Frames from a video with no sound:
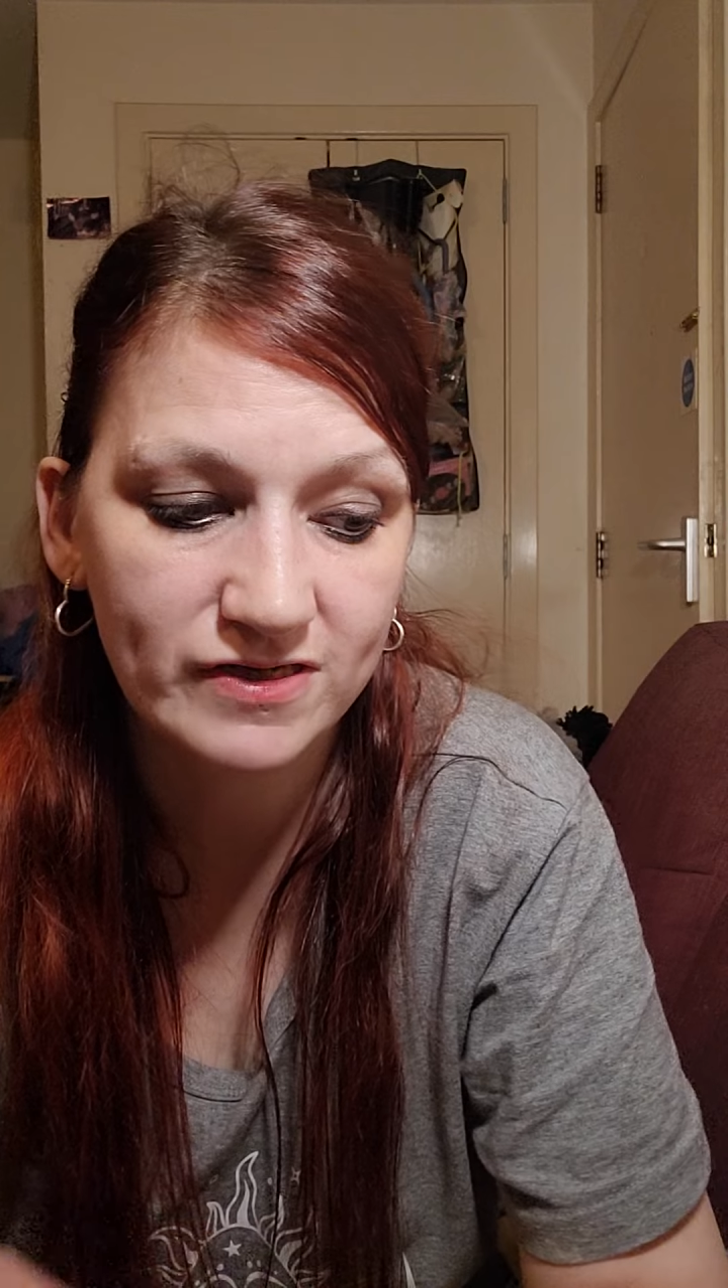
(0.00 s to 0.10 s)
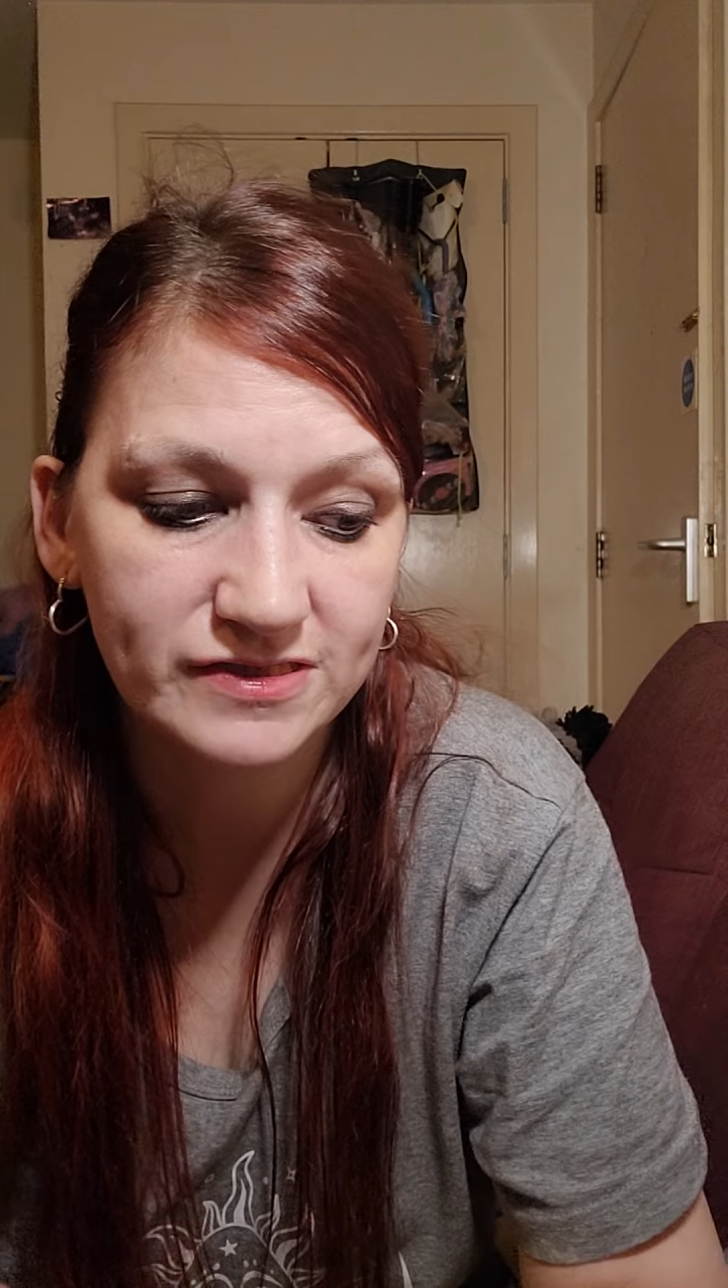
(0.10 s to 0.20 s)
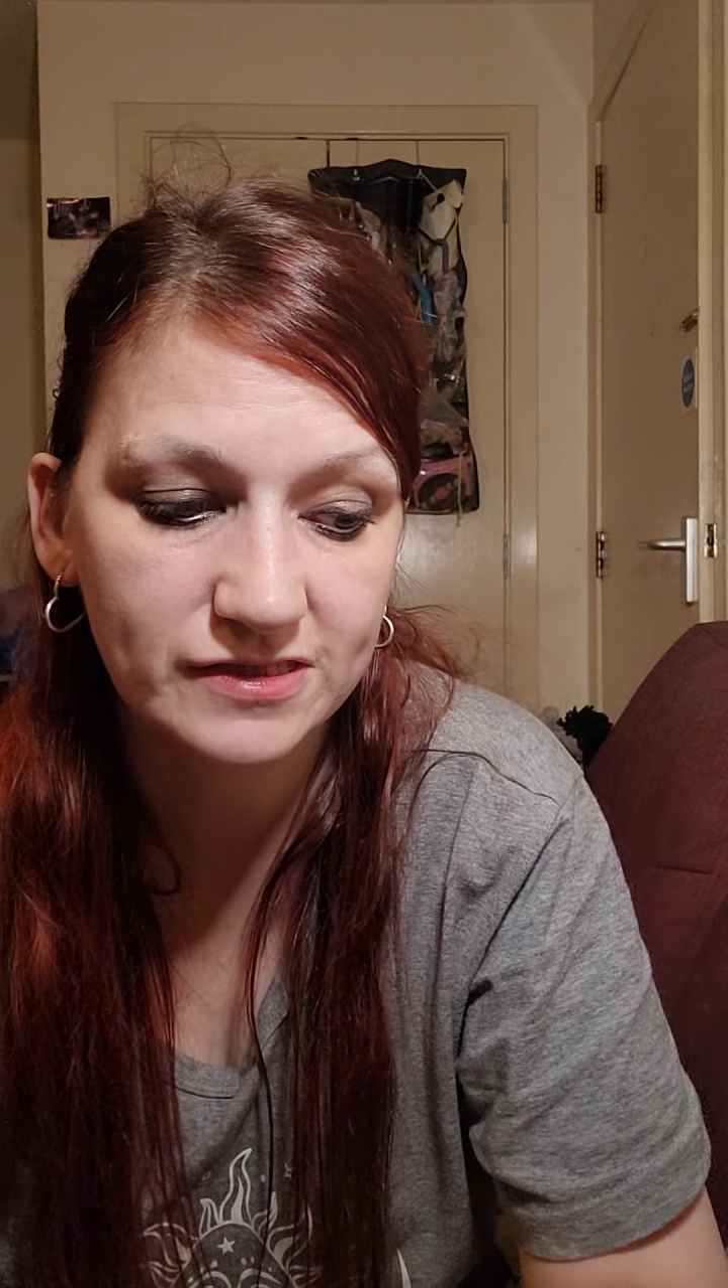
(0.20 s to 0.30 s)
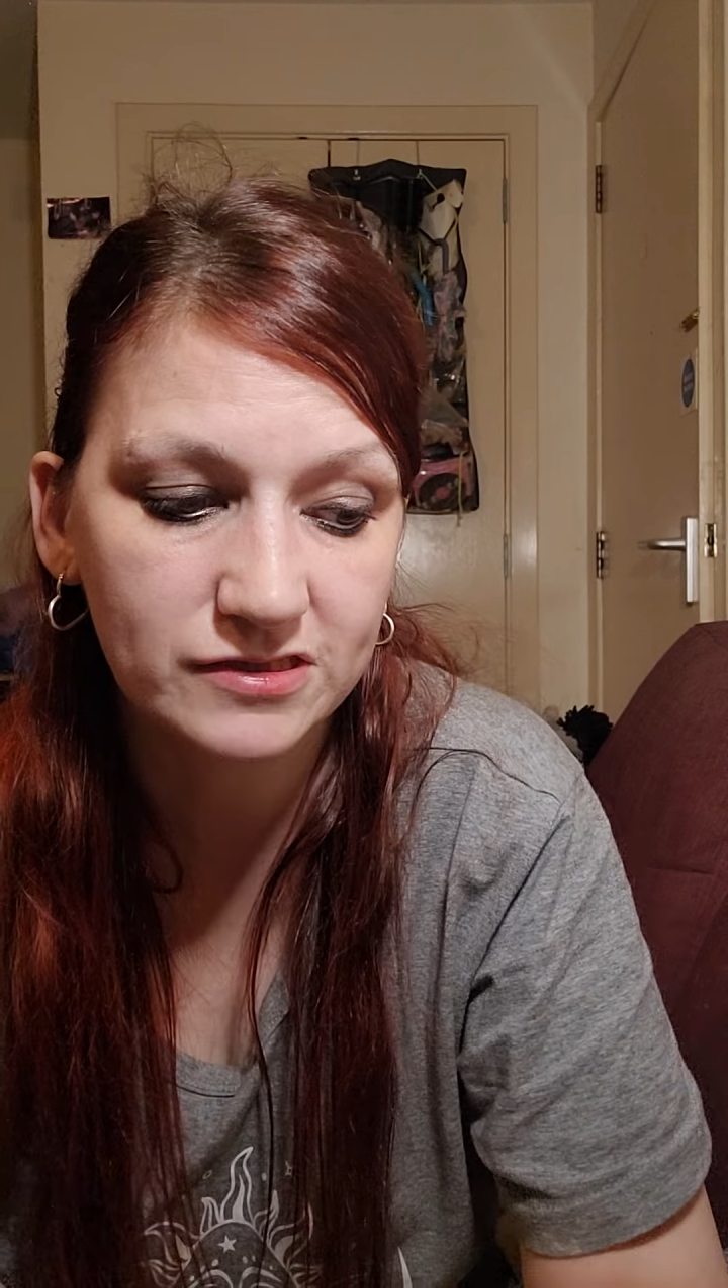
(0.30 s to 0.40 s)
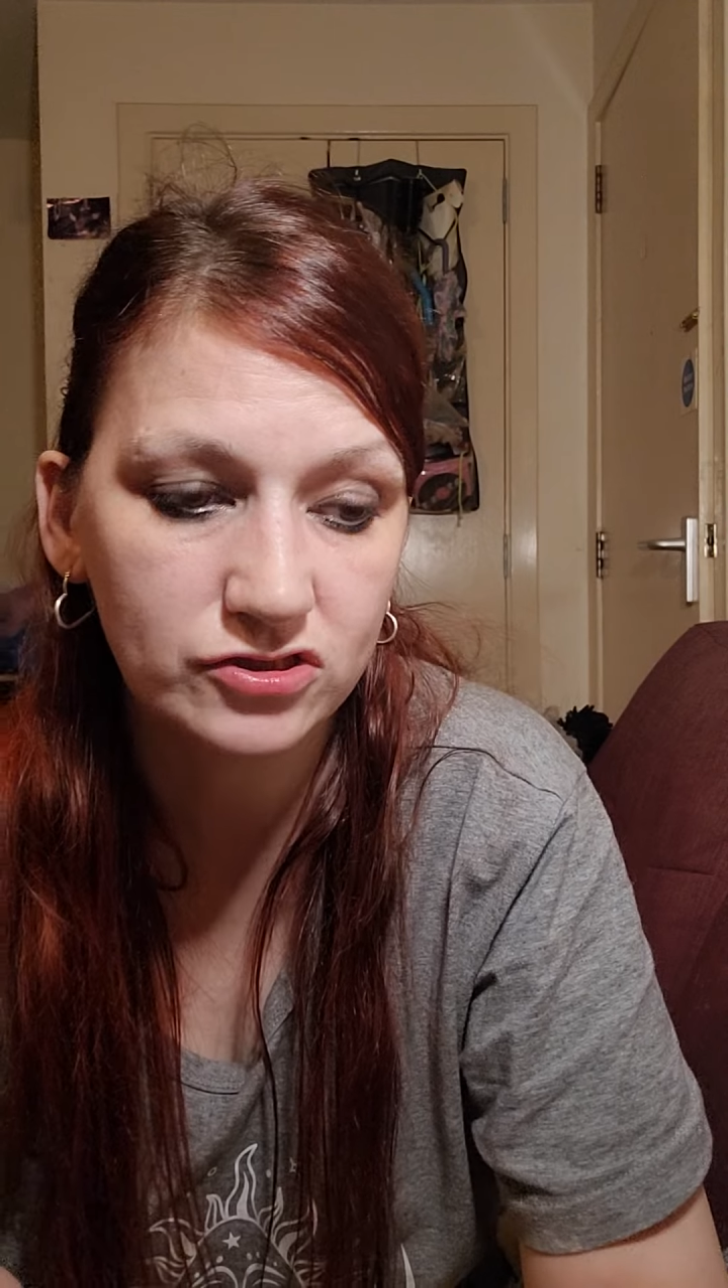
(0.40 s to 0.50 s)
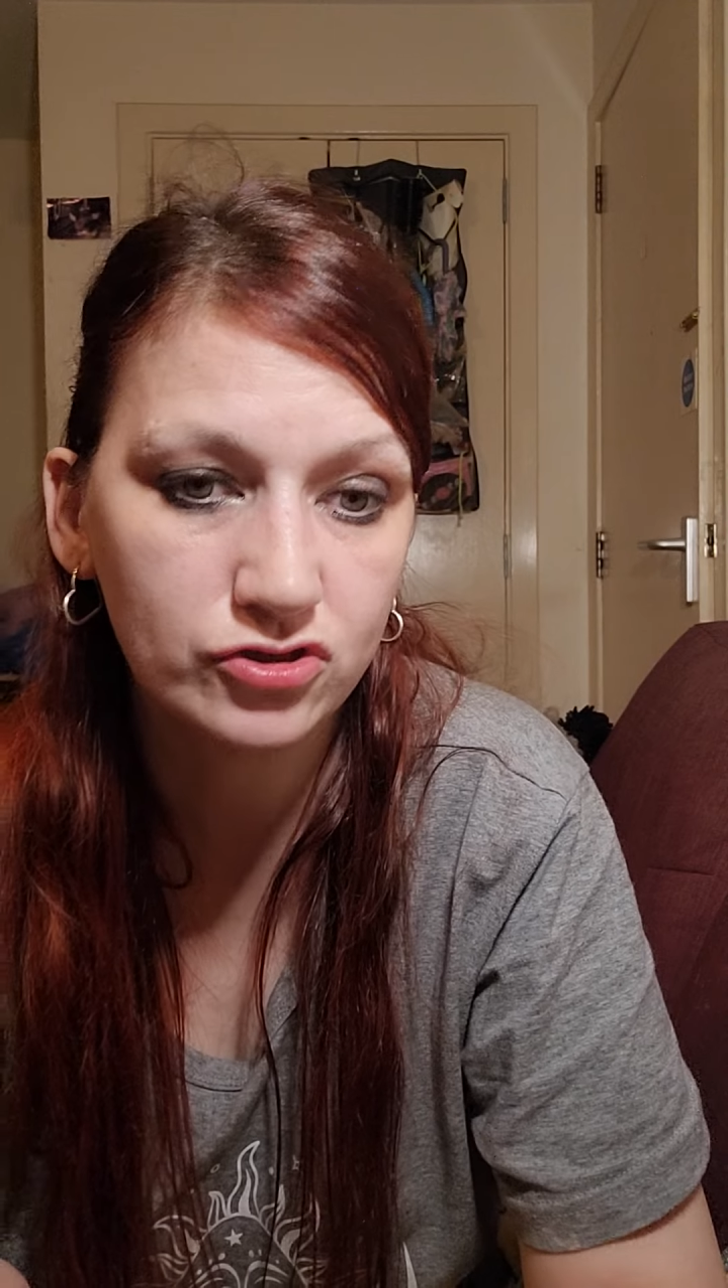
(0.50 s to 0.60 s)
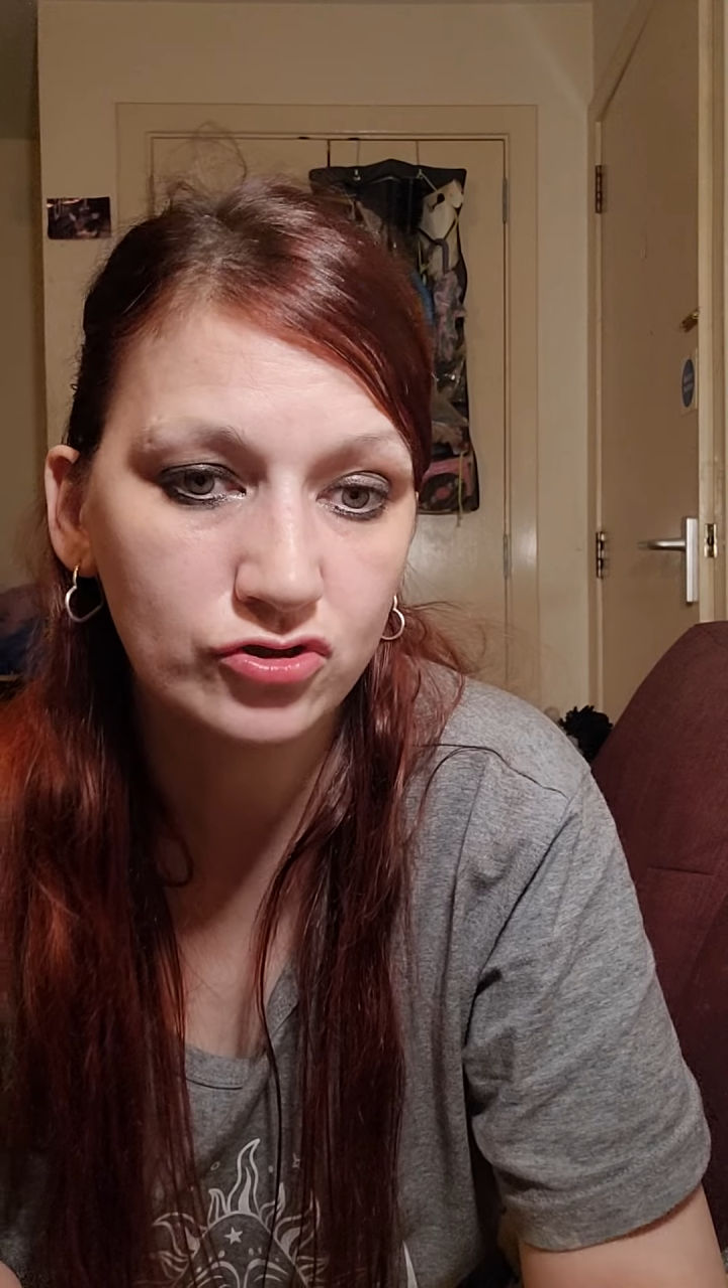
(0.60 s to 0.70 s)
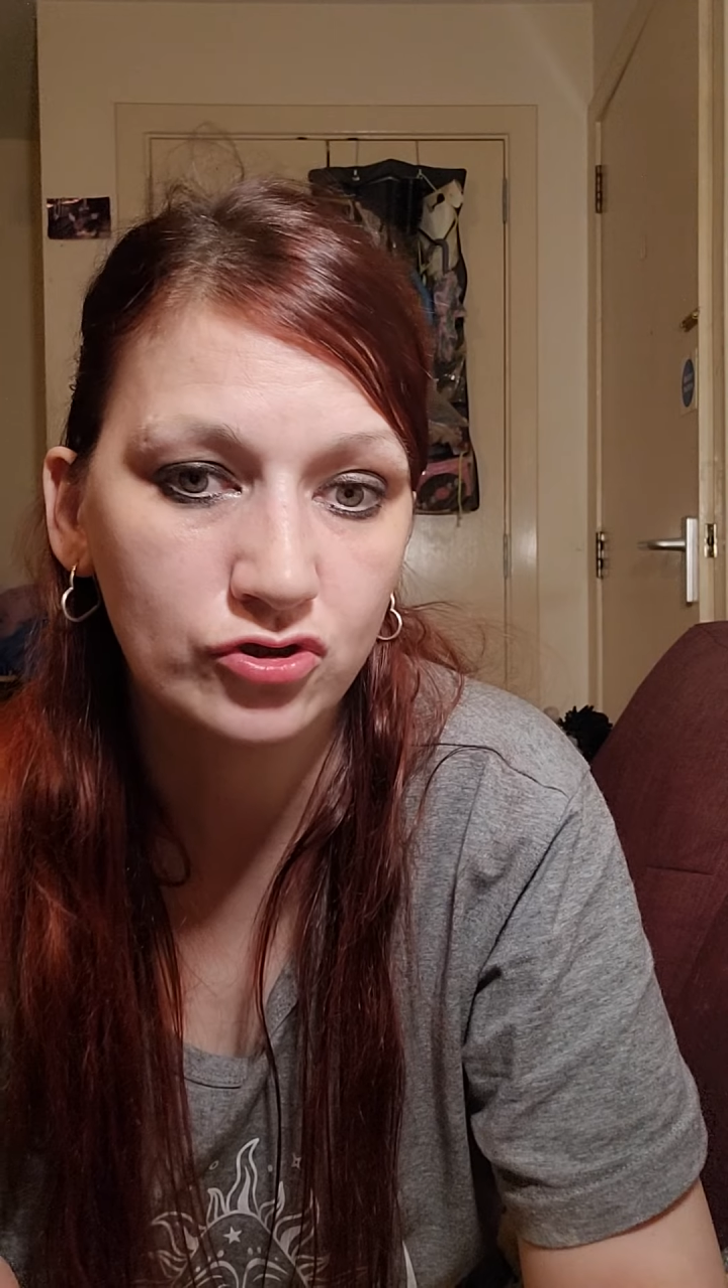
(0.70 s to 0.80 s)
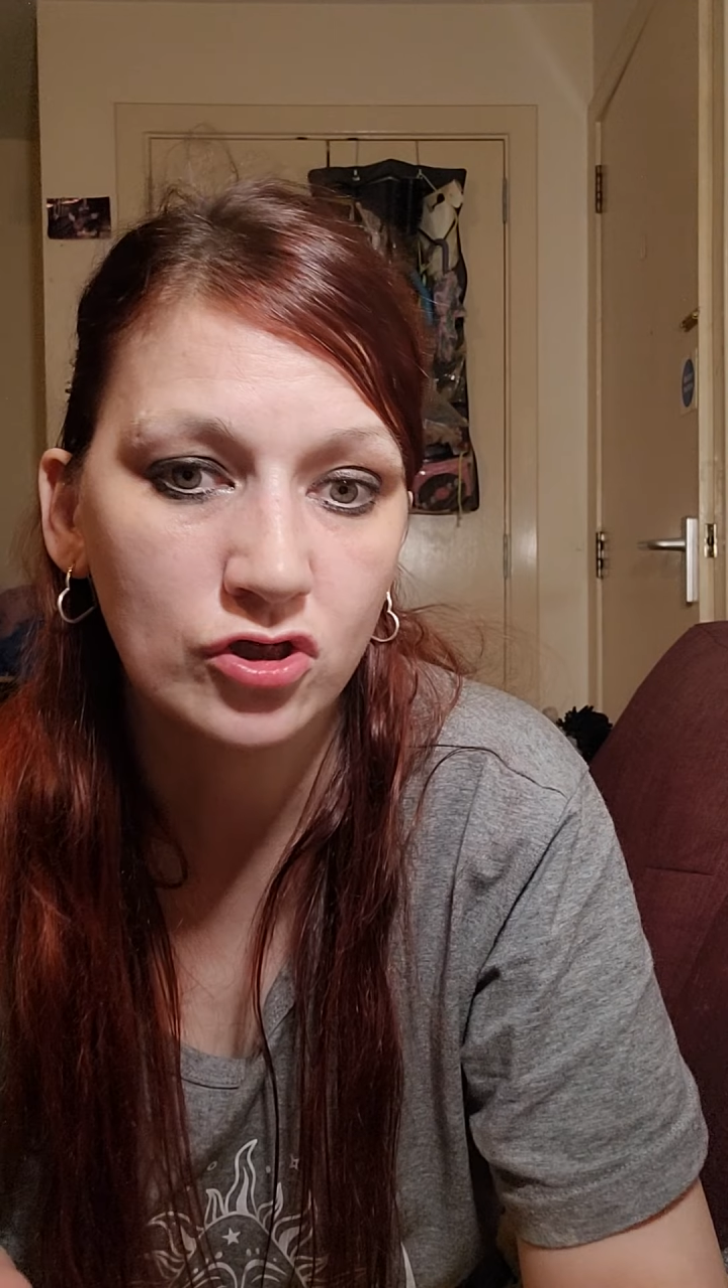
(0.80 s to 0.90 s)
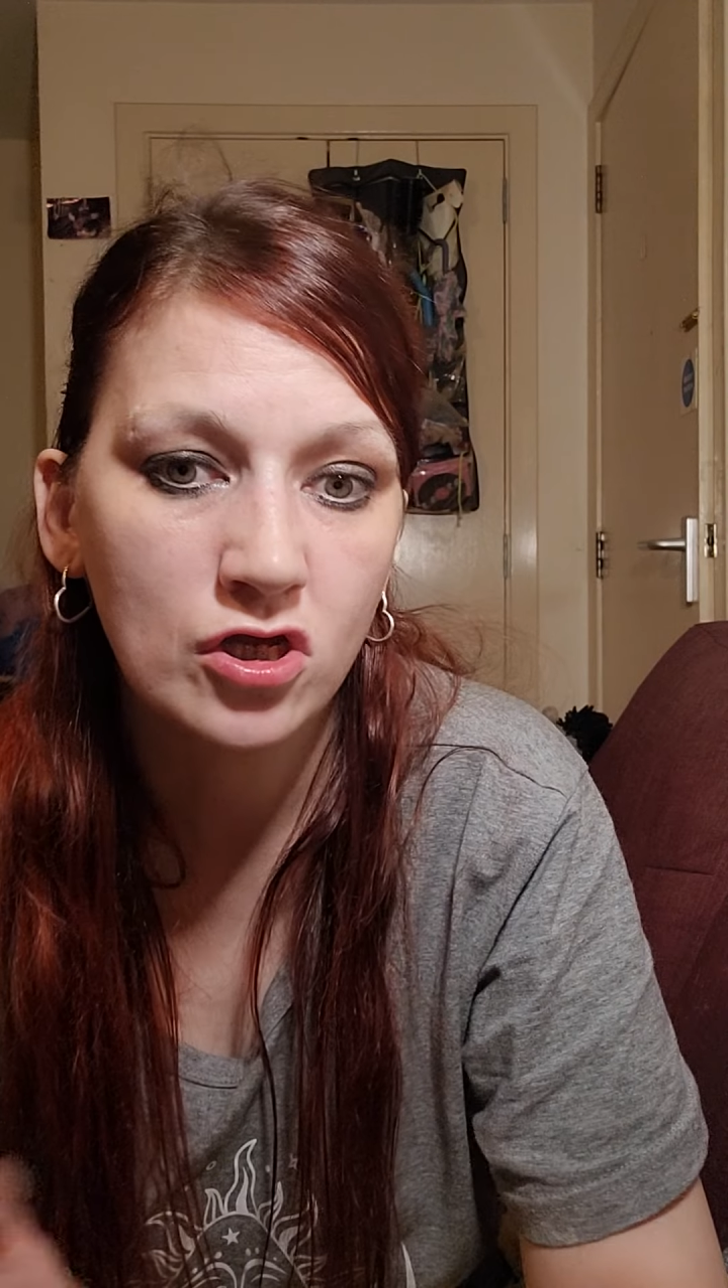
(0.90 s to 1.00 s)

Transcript: is I need to do.